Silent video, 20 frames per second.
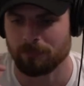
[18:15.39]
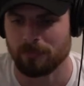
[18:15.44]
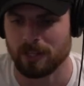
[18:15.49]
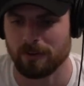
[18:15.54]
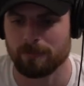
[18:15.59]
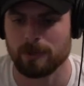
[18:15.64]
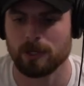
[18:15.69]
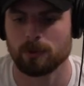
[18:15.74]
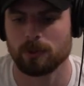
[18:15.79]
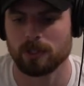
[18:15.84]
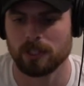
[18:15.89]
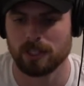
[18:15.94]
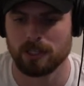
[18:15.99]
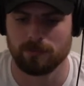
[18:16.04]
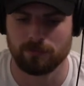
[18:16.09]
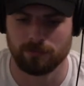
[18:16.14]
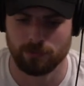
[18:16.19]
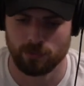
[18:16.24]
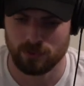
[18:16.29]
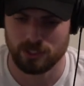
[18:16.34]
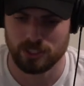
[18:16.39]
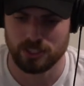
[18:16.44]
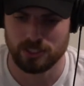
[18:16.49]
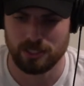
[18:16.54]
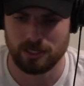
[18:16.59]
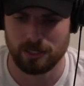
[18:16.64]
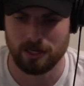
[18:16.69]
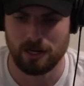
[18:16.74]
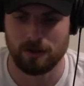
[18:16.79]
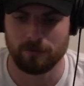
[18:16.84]
I've been really
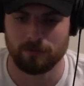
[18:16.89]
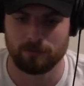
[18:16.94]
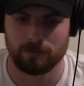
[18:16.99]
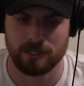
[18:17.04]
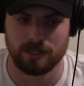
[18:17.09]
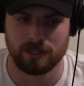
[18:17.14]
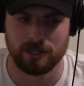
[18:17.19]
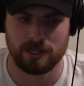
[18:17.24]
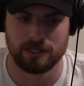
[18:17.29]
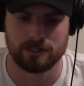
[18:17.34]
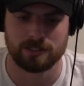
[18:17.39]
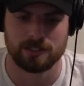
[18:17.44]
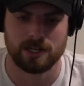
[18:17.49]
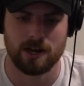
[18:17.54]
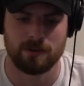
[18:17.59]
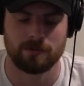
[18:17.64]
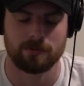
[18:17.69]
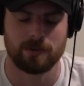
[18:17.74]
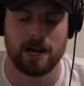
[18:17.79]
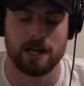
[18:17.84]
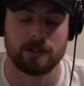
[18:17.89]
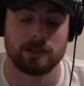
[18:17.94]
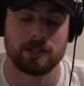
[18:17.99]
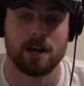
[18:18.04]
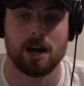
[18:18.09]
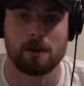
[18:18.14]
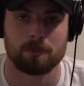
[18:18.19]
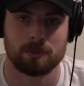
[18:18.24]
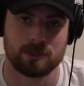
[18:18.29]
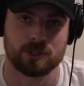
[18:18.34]
fortunate enough, because I've had
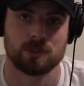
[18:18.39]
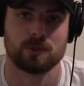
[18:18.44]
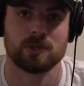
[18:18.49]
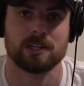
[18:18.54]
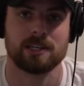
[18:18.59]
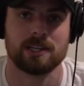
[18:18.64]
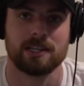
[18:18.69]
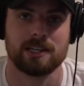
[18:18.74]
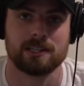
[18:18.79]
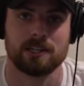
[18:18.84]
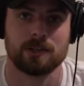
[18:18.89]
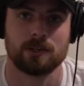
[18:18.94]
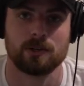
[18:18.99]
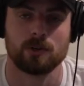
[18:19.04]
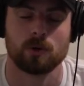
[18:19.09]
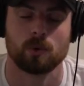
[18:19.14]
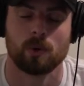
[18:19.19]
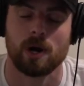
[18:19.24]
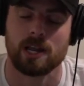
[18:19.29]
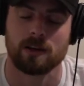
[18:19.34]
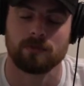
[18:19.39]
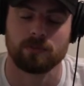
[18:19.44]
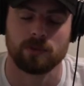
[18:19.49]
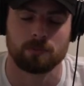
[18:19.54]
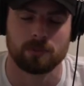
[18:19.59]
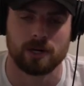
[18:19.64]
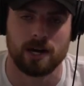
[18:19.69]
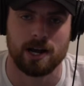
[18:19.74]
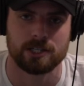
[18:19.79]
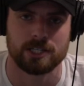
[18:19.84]
the opportunity to do quite a
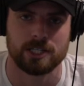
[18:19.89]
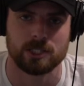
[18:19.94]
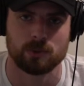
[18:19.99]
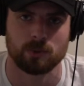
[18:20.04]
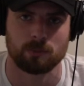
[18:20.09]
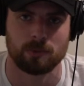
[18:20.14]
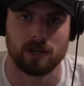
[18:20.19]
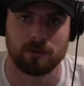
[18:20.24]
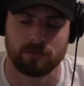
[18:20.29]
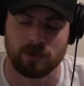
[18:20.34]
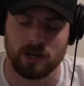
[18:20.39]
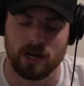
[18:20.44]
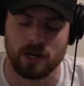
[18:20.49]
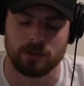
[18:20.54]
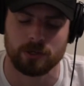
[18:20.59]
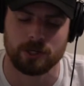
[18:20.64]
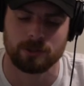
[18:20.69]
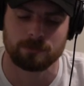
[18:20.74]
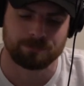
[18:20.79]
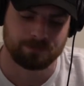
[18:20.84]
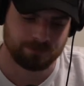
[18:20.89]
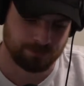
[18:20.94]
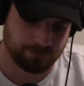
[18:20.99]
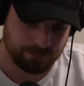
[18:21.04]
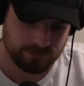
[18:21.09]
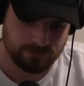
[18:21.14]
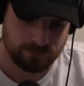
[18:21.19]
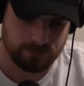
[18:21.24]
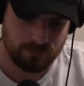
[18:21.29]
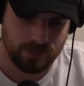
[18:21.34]
few projects with my father
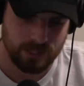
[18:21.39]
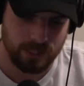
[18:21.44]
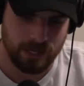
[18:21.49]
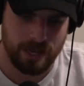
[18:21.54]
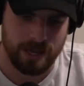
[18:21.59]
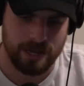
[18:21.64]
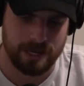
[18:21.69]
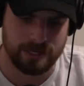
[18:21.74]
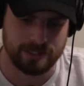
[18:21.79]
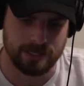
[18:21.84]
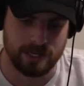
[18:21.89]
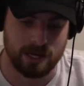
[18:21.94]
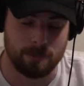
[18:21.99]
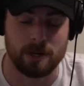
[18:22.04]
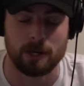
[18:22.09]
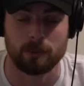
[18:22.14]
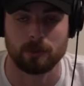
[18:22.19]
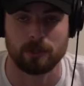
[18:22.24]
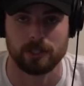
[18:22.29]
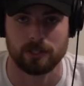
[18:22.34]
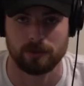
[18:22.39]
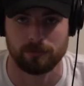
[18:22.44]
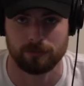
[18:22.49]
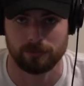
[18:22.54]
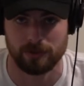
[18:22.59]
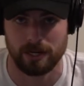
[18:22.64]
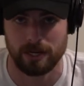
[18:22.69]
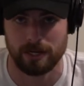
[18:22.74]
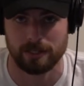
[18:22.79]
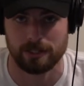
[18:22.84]
and my really good
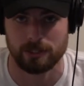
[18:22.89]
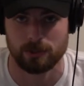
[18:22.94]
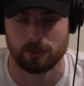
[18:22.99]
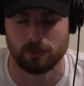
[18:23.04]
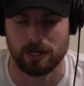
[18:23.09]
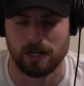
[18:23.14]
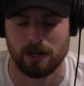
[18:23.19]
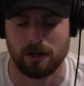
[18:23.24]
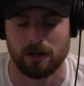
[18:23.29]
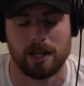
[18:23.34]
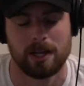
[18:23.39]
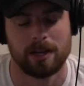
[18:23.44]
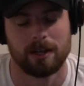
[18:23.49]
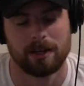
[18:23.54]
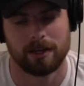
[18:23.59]
friend as well.